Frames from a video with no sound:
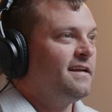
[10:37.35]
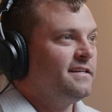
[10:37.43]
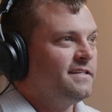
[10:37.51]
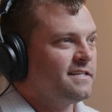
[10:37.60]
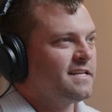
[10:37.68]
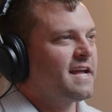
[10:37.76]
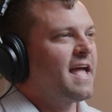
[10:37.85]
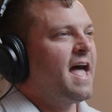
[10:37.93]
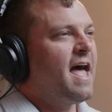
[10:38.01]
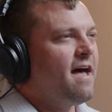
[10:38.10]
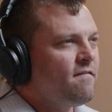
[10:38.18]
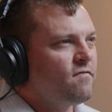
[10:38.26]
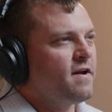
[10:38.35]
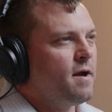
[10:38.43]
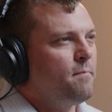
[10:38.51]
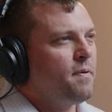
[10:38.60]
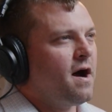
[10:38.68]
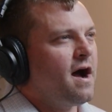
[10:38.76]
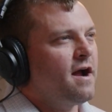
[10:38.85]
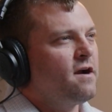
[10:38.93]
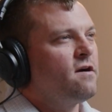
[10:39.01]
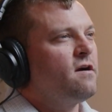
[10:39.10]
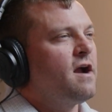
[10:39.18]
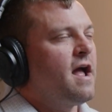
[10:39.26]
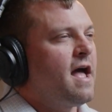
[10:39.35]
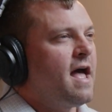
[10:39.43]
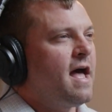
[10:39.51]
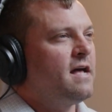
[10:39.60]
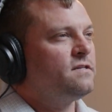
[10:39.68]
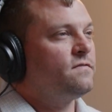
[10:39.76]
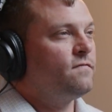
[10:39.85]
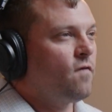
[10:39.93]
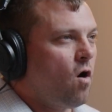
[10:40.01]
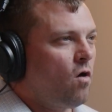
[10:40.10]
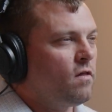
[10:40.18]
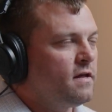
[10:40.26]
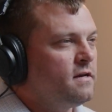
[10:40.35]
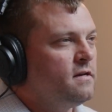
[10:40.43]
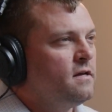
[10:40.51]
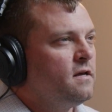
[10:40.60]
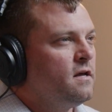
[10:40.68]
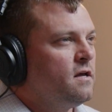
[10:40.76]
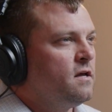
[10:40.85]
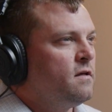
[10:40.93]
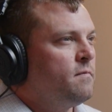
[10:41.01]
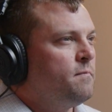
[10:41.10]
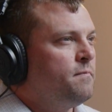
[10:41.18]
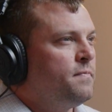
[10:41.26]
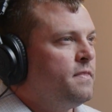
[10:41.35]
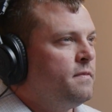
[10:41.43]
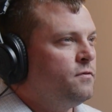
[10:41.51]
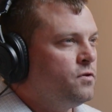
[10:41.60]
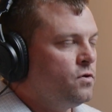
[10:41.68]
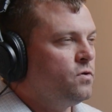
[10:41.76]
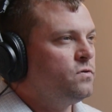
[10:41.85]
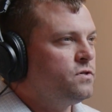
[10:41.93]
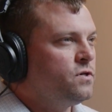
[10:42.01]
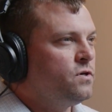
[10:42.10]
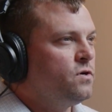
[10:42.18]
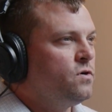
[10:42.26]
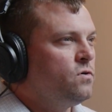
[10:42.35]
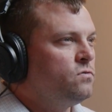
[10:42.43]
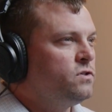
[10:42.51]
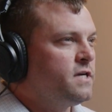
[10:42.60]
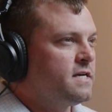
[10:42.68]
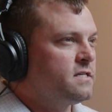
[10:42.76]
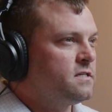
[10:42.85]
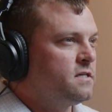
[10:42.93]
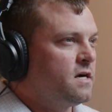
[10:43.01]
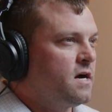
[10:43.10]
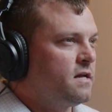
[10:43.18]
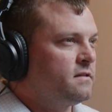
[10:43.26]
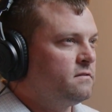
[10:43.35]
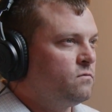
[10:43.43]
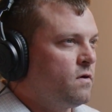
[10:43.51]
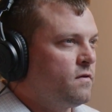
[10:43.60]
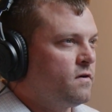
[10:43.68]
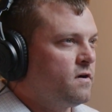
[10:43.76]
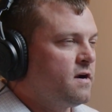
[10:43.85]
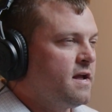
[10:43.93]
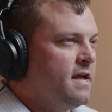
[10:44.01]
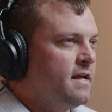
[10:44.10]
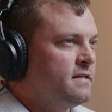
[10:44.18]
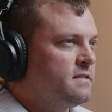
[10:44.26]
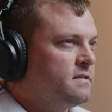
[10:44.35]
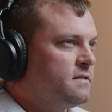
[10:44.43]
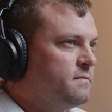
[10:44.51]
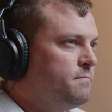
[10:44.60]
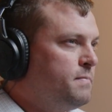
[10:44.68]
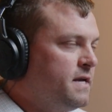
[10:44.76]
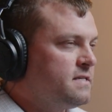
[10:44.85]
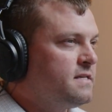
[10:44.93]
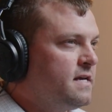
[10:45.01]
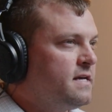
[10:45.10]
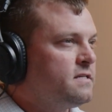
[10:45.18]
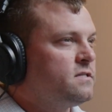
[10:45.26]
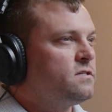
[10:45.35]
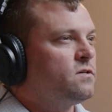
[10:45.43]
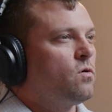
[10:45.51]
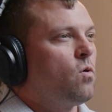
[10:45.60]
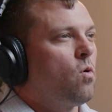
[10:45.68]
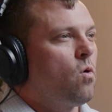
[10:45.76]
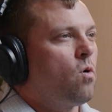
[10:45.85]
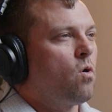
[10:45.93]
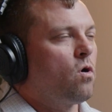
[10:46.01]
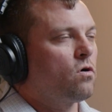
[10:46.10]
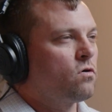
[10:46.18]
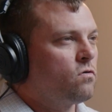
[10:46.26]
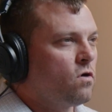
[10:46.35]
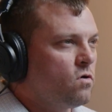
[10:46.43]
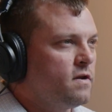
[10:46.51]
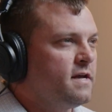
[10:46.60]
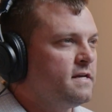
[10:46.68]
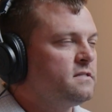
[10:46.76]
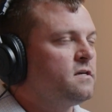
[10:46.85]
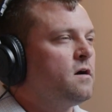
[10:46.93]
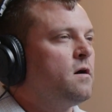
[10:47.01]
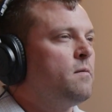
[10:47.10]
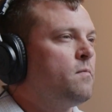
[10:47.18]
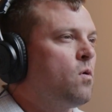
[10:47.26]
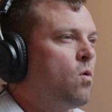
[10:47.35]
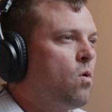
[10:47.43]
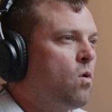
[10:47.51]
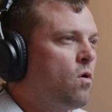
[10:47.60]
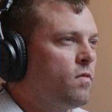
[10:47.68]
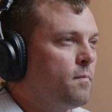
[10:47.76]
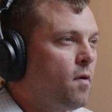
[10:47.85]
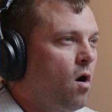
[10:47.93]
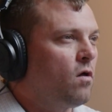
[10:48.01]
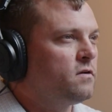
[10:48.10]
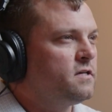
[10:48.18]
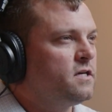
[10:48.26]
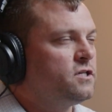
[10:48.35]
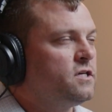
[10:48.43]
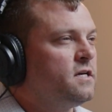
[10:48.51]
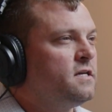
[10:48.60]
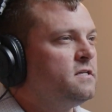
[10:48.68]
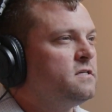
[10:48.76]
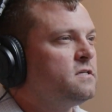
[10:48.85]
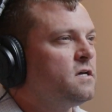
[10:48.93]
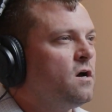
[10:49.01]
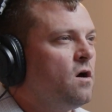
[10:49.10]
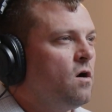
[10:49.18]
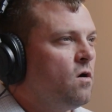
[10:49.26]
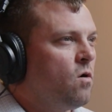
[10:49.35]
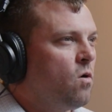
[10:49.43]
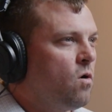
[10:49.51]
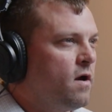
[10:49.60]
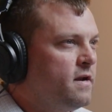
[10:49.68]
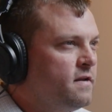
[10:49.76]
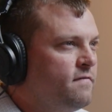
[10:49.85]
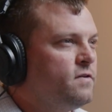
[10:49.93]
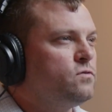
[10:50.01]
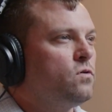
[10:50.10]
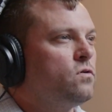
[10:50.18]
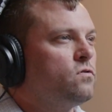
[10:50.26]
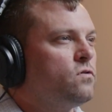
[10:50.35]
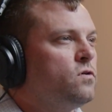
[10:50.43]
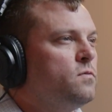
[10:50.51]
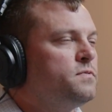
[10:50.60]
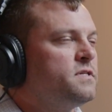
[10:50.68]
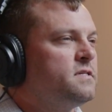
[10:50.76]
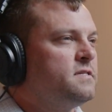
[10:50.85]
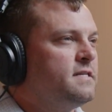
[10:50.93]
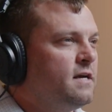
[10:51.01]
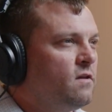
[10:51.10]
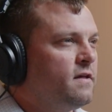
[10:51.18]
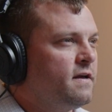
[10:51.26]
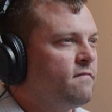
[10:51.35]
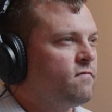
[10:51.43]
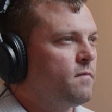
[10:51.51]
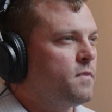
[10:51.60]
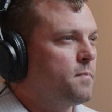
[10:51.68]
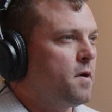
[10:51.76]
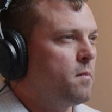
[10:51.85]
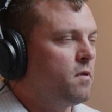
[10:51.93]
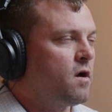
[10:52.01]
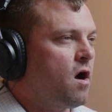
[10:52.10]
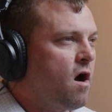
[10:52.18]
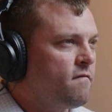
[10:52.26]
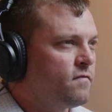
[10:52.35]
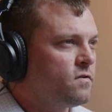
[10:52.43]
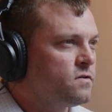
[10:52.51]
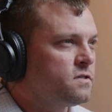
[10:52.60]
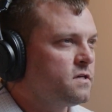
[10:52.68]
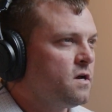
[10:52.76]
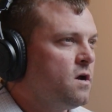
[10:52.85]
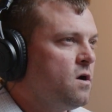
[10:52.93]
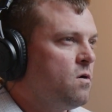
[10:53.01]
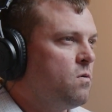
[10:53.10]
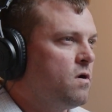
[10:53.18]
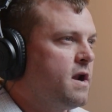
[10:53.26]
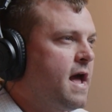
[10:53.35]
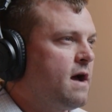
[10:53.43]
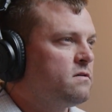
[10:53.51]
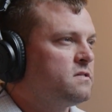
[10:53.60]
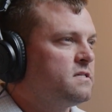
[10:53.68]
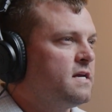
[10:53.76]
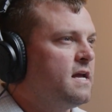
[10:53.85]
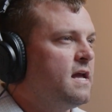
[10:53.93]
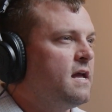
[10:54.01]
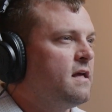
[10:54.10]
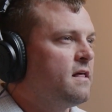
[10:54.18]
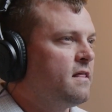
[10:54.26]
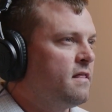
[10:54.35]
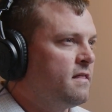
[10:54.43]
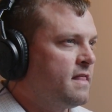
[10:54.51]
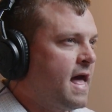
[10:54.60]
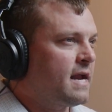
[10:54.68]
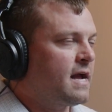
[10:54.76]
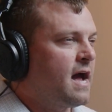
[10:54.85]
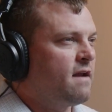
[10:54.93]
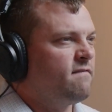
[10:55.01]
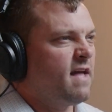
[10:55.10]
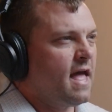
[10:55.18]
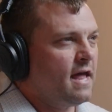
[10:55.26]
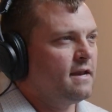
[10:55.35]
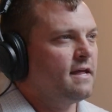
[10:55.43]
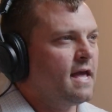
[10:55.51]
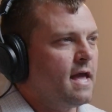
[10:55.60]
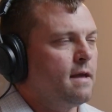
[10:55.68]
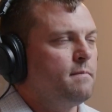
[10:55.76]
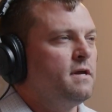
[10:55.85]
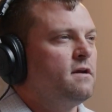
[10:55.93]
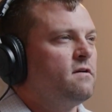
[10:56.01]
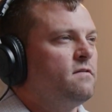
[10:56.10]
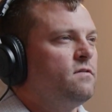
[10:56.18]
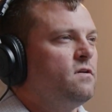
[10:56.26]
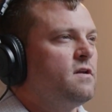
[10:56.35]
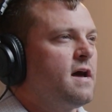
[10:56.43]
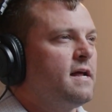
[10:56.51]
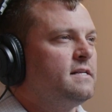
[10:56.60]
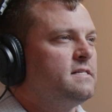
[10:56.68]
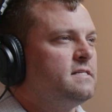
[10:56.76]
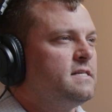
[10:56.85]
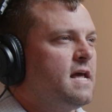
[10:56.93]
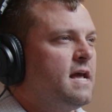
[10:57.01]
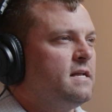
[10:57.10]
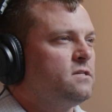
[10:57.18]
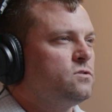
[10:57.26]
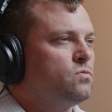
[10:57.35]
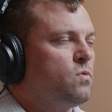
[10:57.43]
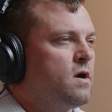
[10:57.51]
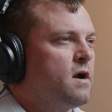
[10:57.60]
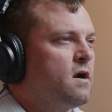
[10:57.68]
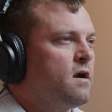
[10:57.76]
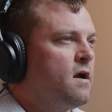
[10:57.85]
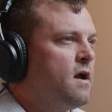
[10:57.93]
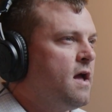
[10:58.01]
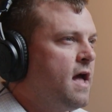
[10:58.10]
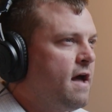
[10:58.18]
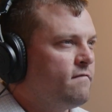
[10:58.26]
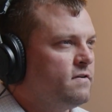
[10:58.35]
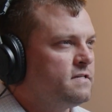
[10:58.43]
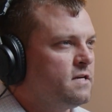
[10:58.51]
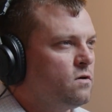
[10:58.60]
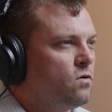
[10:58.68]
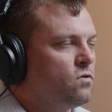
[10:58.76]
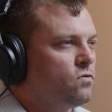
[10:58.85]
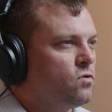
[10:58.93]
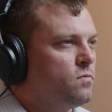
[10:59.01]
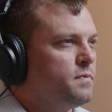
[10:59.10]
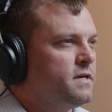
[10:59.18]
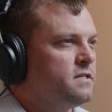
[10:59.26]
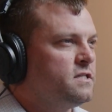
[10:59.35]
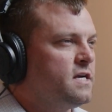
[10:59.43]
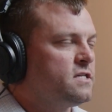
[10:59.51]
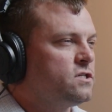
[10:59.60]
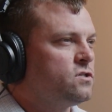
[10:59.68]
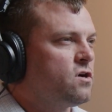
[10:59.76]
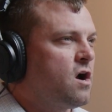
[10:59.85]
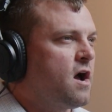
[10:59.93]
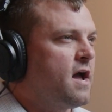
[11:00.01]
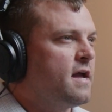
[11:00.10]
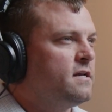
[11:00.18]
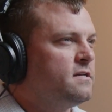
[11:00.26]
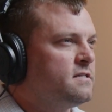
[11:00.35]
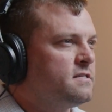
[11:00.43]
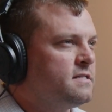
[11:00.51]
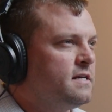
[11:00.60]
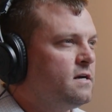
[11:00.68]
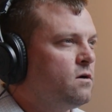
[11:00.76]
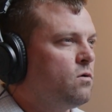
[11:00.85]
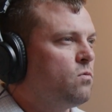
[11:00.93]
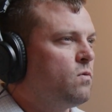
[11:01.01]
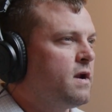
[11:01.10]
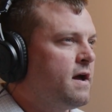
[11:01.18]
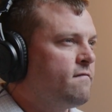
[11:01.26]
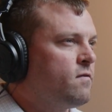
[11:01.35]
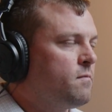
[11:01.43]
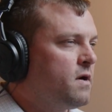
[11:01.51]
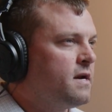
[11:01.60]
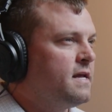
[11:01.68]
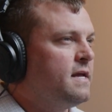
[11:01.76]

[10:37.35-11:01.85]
Just like every empire has fallen due to just whether it's business or cronyism or the politicians or individual groups stealing from the public coffers. We're now seeing that kind of end game here in the United States where every single group is just trying to steal whatever money